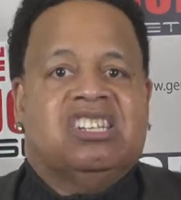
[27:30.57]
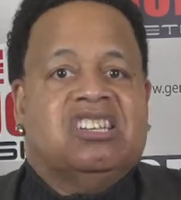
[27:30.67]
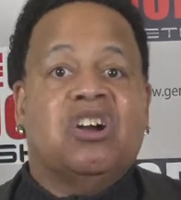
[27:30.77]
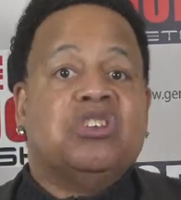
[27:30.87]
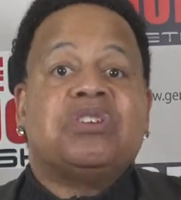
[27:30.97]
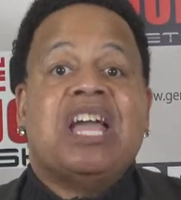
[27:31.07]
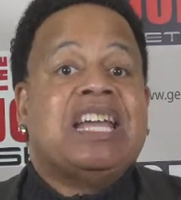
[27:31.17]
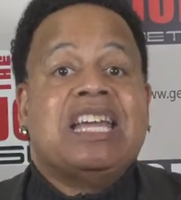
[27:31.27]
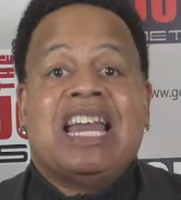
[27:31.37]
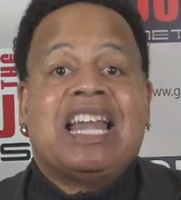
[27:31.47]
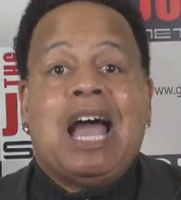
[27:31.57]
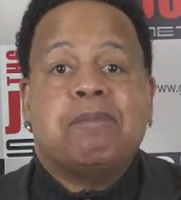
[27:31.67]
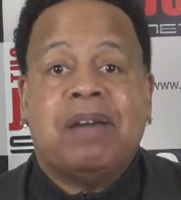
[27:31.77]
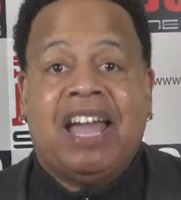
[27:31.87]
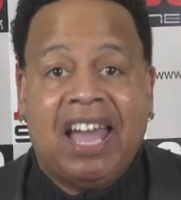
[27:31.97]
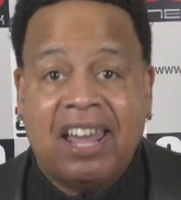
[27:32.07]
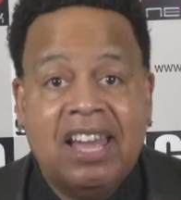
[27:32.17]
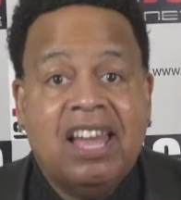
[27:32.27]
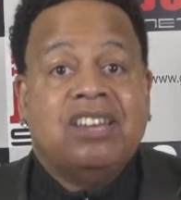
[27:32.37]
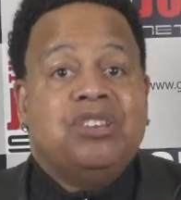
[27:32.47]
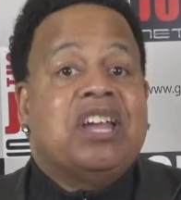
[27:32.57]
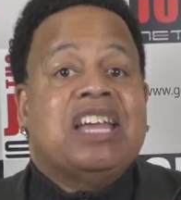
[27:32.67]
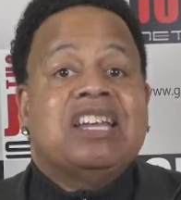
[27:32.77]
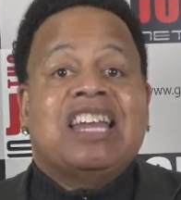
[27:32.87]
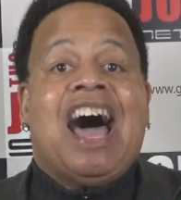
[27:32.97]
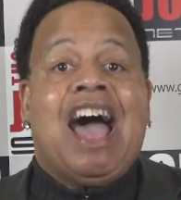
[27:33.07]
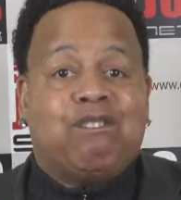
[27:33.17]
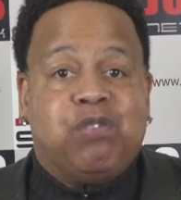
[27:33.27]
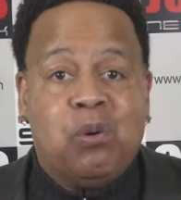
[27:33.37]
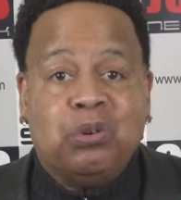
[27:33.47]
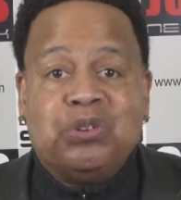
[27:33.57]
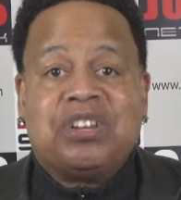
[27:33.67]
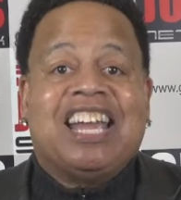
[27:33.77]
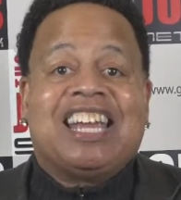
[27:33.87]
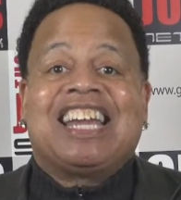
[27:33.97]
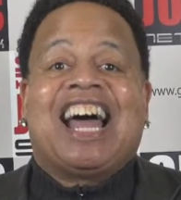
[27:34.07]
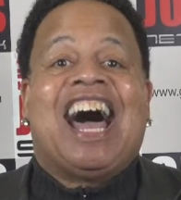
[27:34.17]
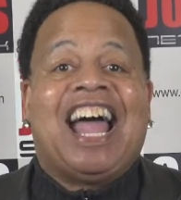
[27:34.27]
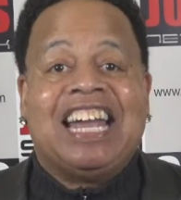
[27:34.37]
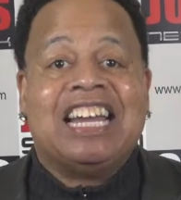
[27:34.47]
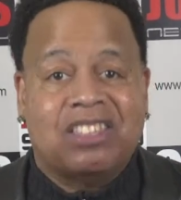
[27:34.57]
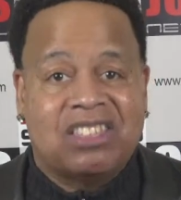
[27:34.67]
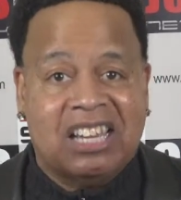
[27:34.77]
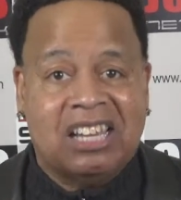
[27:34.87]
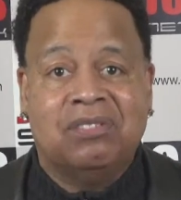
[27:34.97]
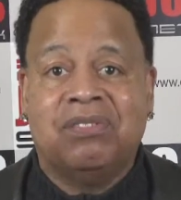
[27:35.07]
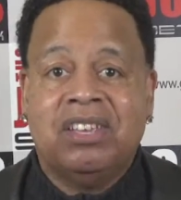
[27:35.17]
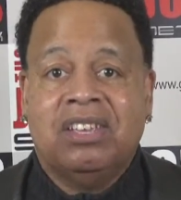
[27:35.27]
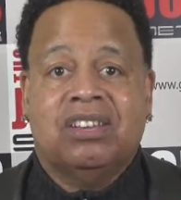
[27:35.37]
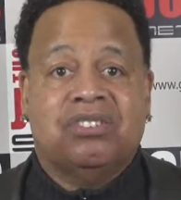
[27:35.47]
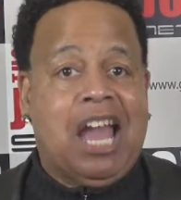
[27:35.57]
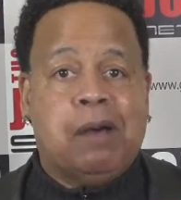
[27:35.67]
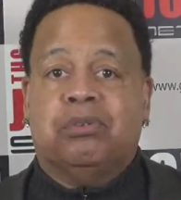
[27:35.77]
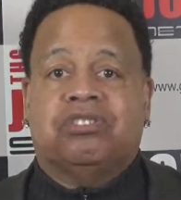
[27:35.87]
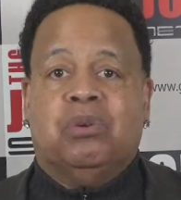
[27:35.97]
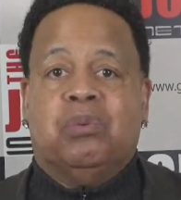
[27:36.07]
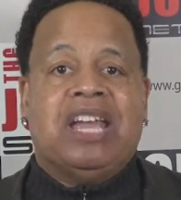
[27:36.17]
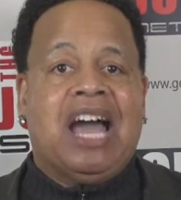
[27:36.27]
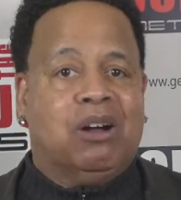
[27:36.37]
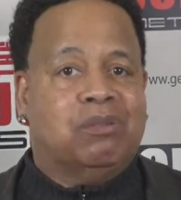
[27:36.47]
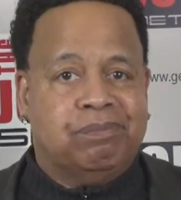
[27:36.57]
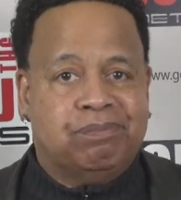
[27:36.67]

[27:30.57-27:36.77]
Now you can't get an iPad, you can't get an iPhone, you can't get anything, because Apple said we out.